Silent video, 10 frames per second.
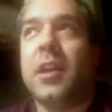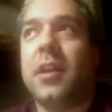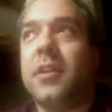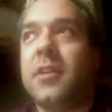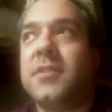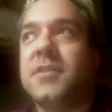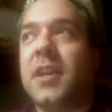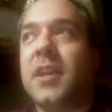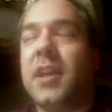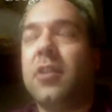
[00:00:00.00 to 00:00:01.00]
is
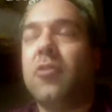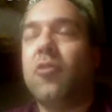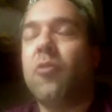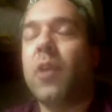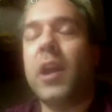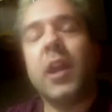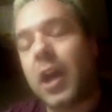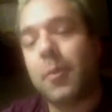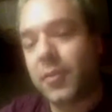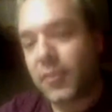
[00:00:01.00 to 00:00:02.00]
a great
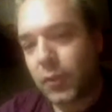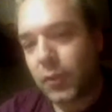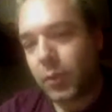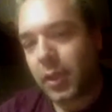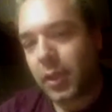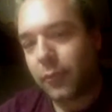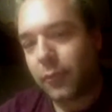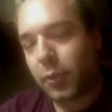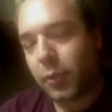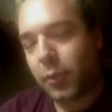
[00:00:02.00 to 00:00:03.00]
opportunity
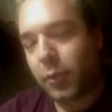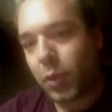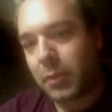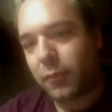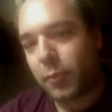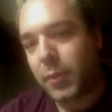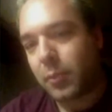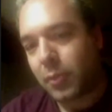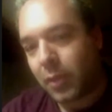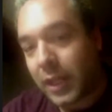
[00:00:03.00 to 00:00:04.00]
for employment for
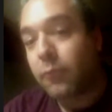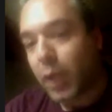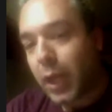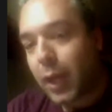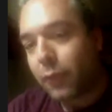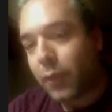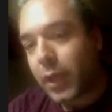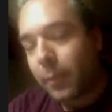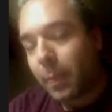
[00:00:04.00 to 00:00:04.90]
people in recovery.